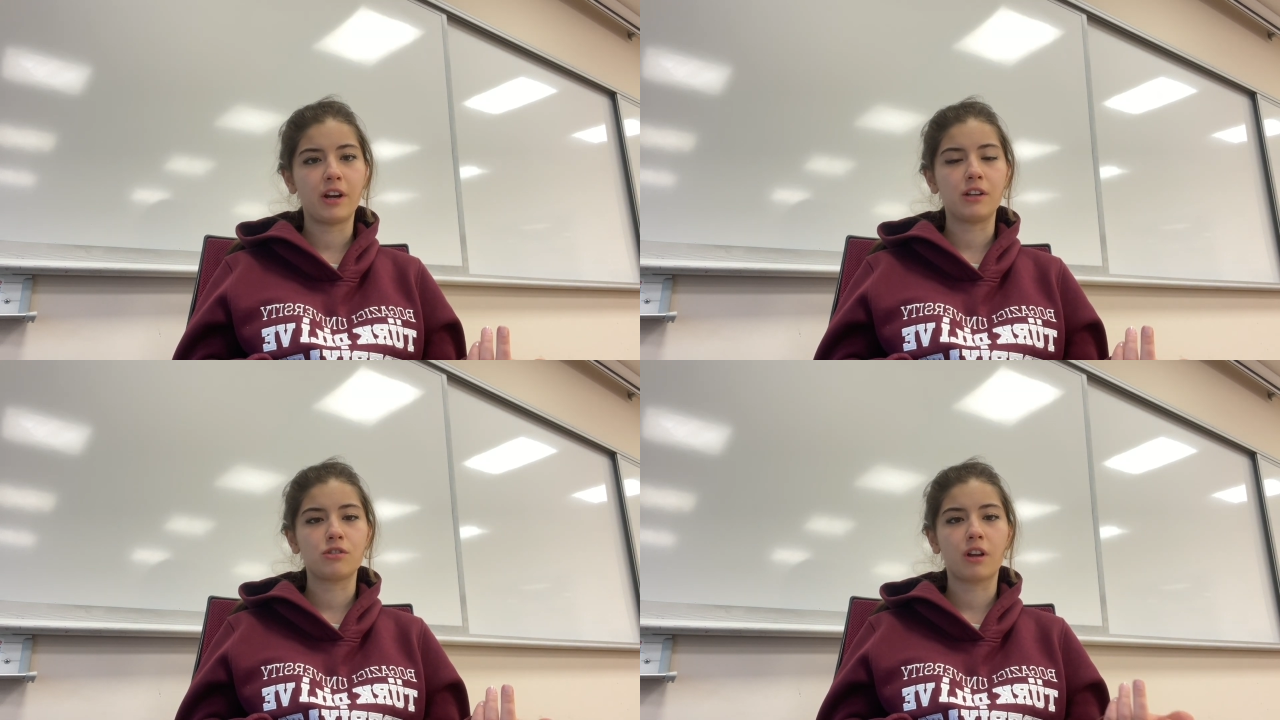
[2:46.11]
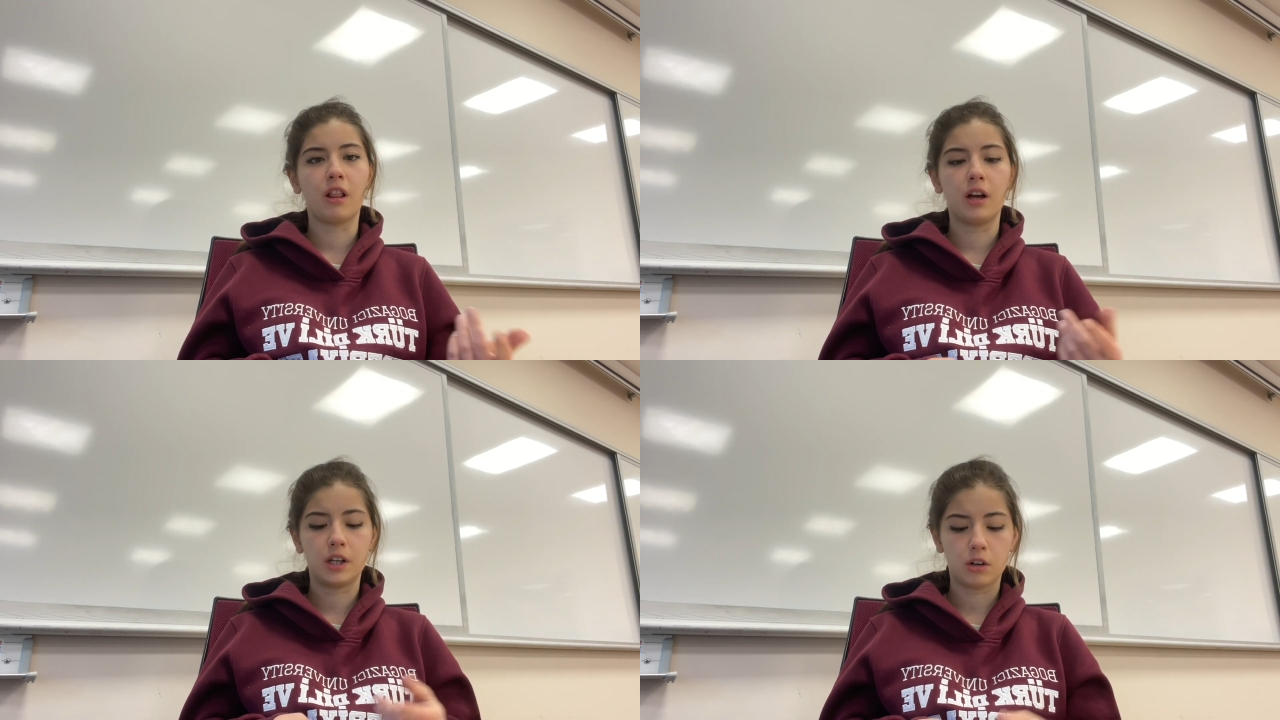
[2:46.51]
I took a
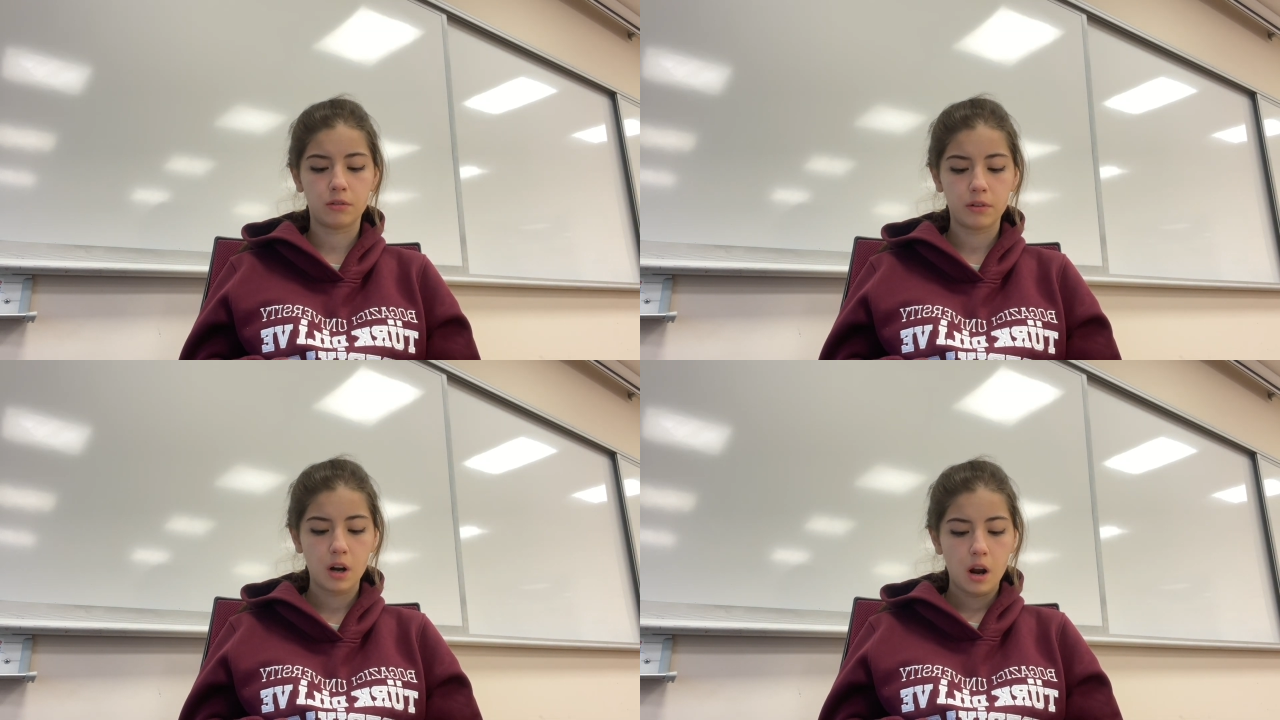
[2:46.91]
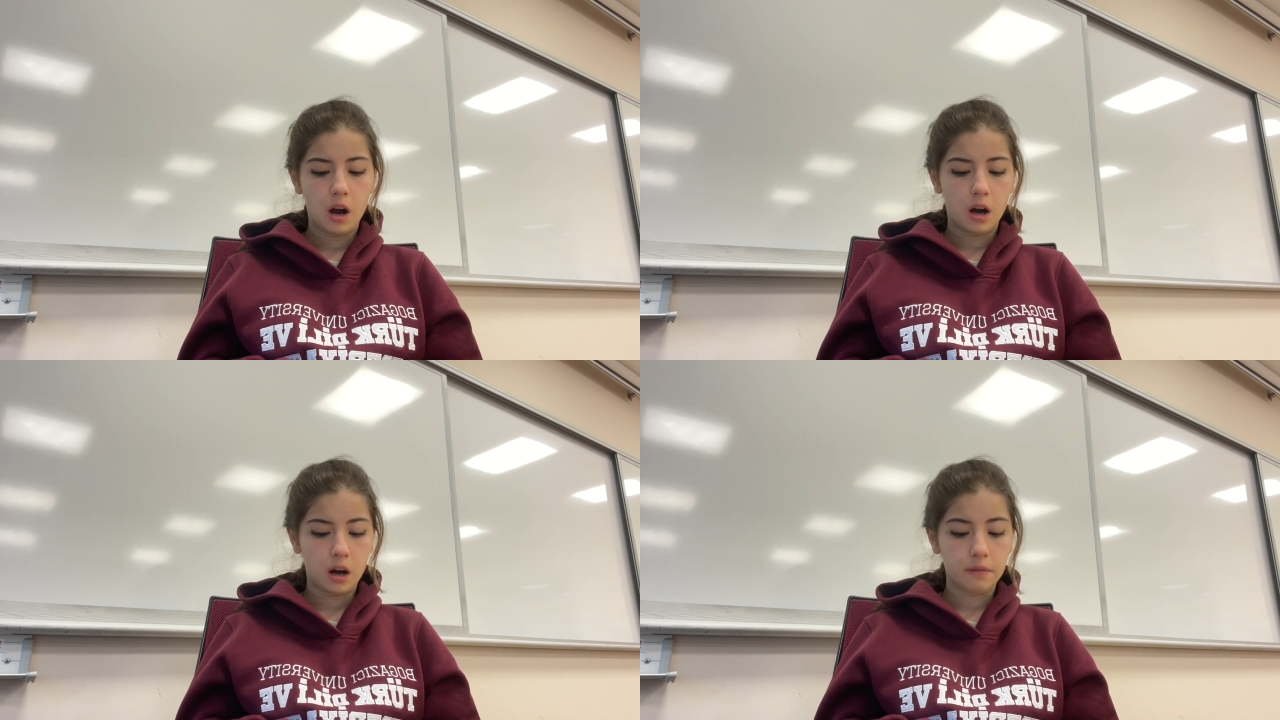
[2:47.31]
lot of
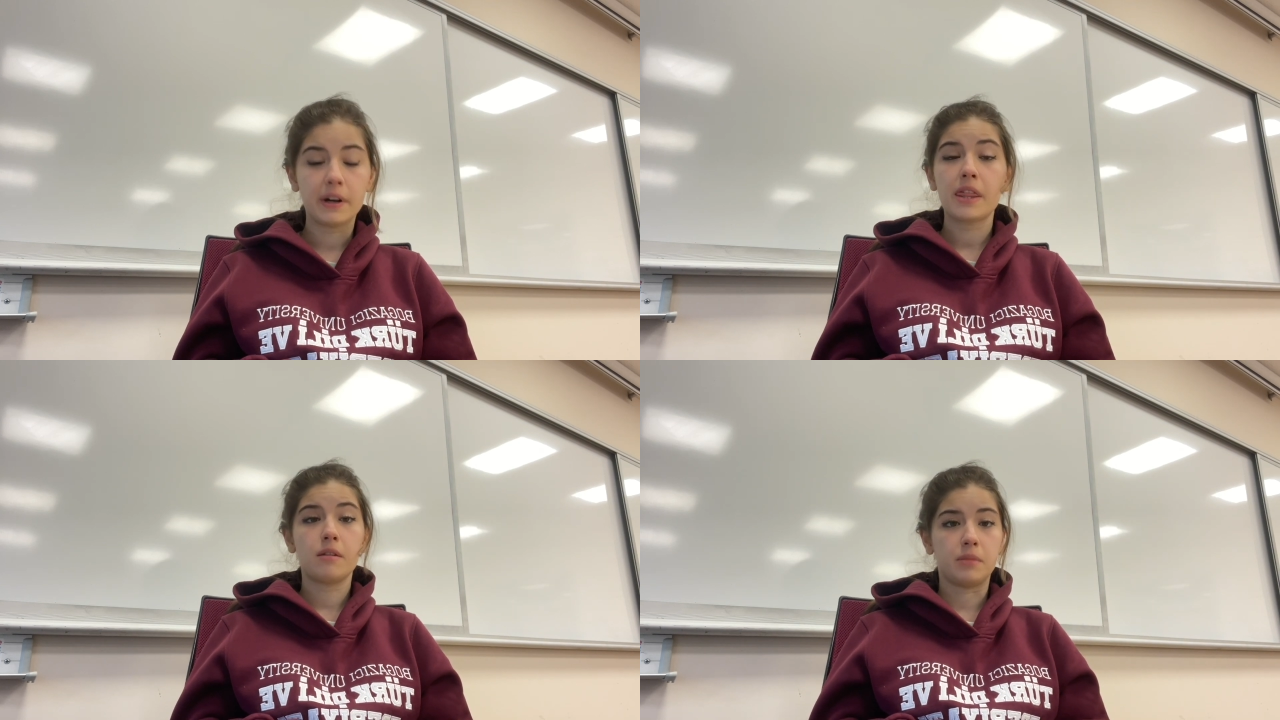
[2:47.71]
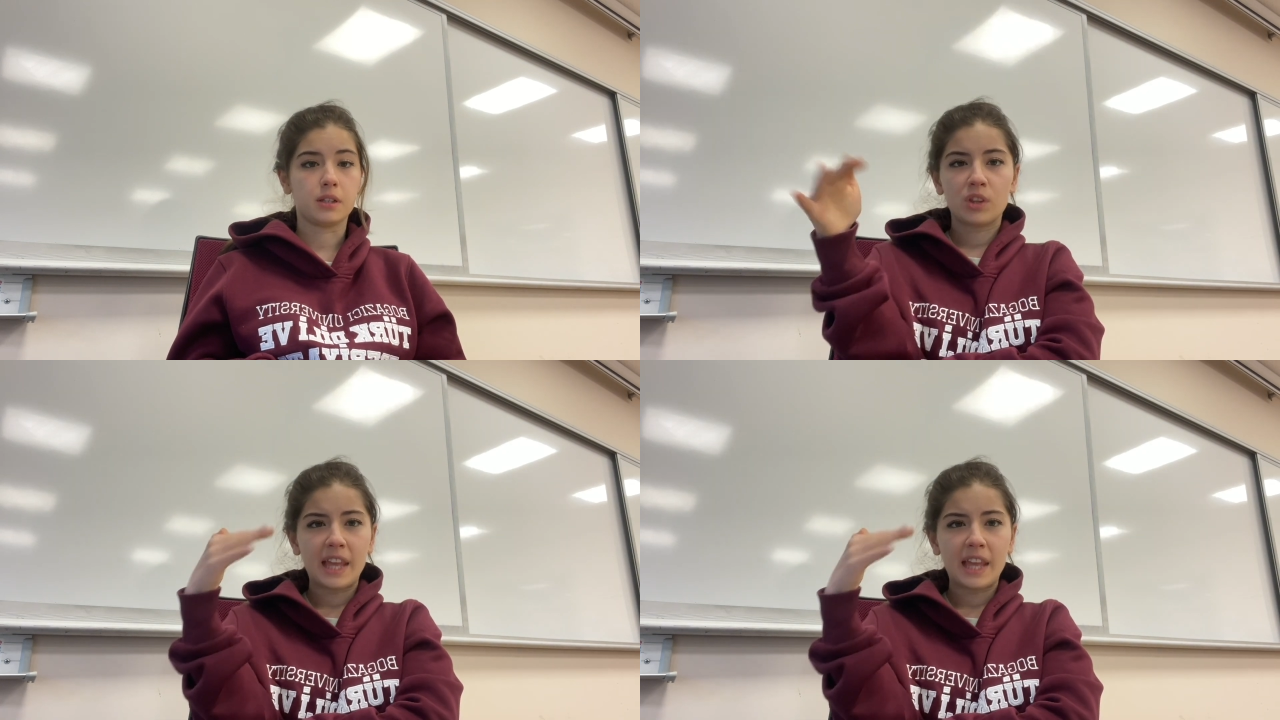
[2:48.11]
vitamins.